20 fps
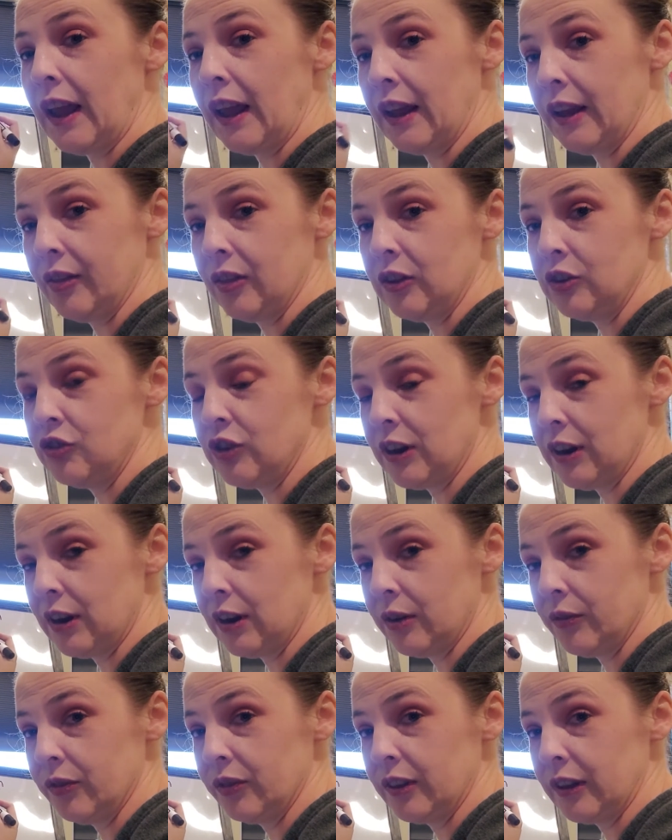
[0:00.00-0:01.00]
and the
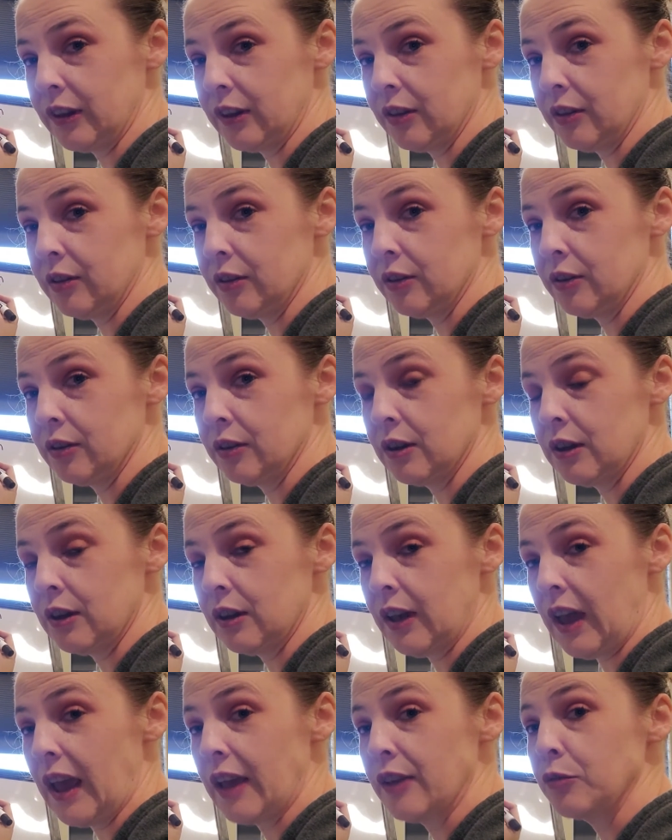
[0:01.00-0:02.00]
genitive singular
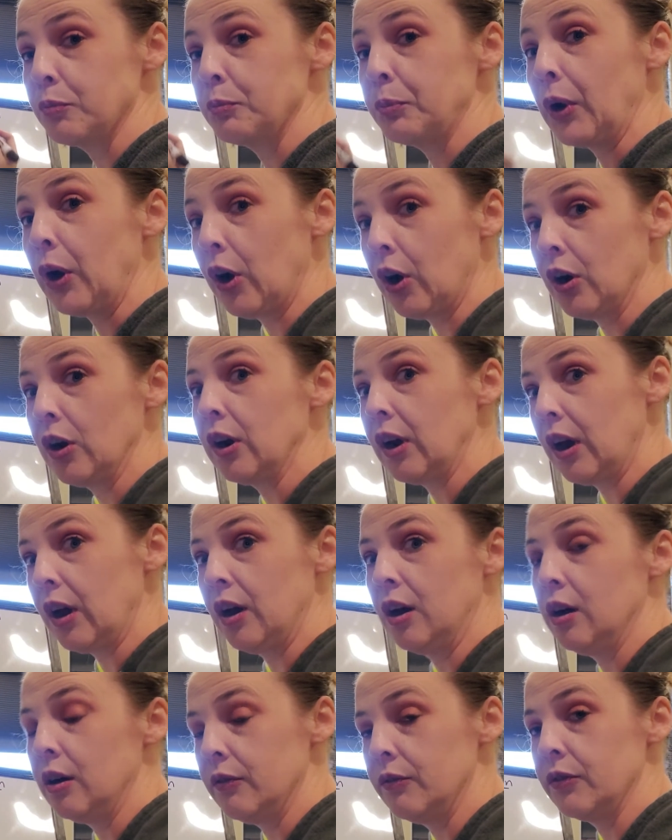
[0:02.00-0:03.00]
as part
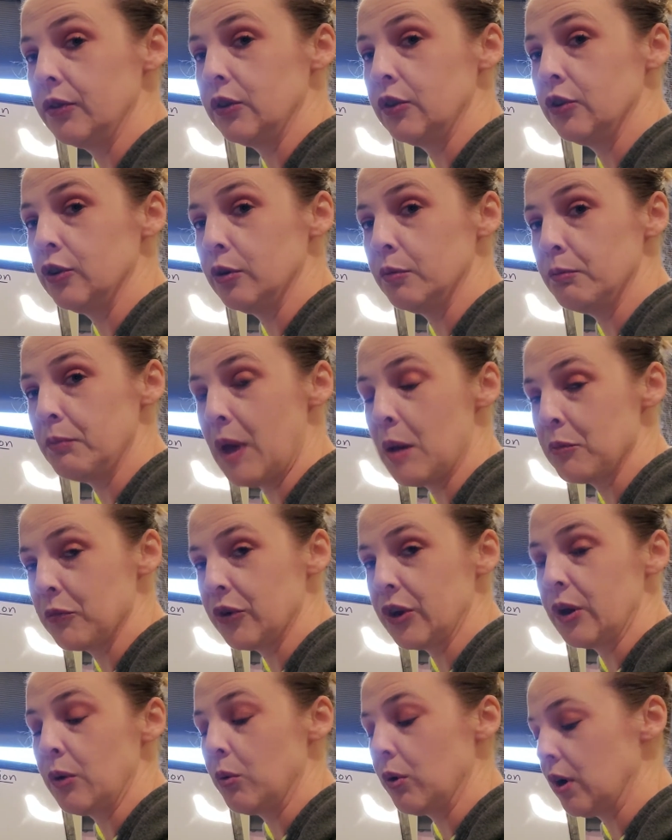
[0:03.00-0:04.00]
of your
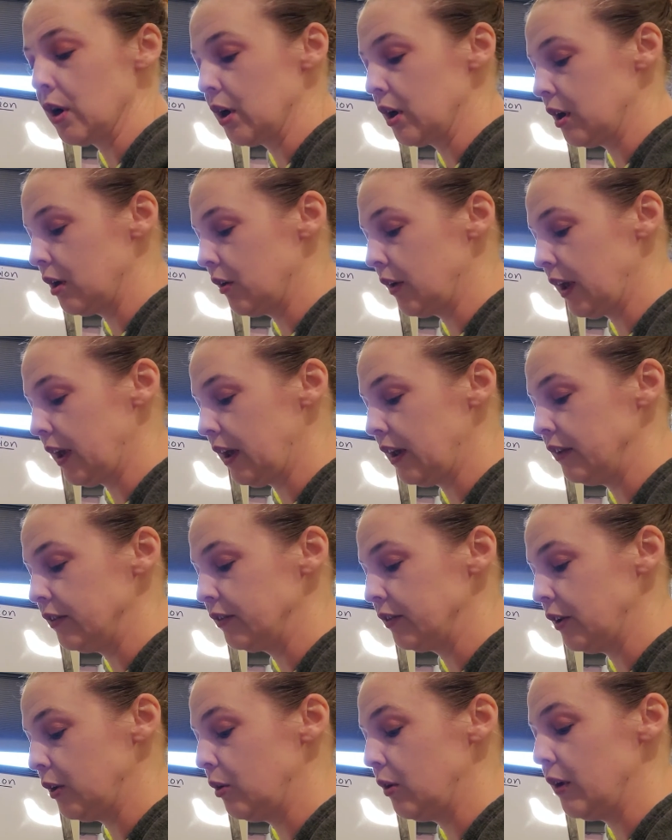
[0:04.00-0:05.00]
memory work. Okay,
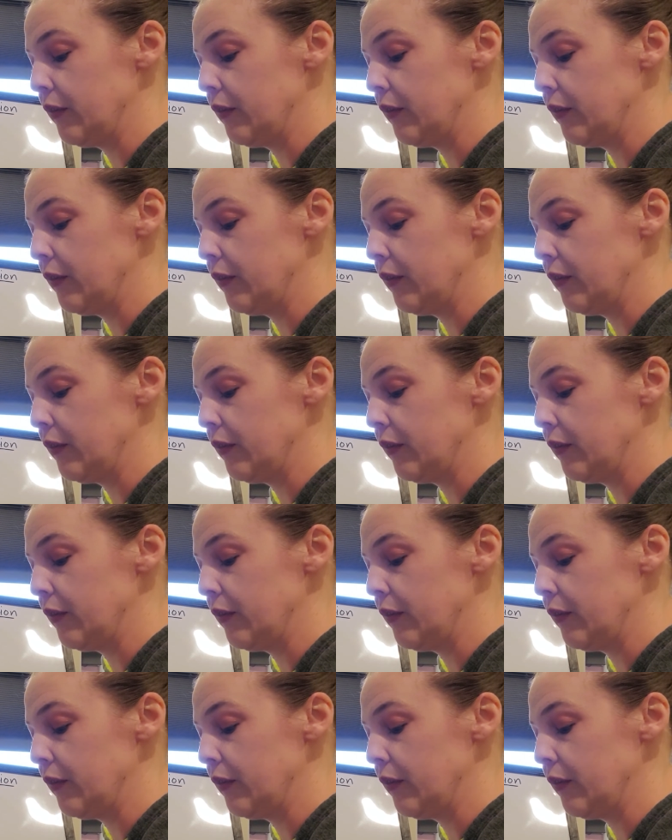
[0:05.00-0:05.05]
so if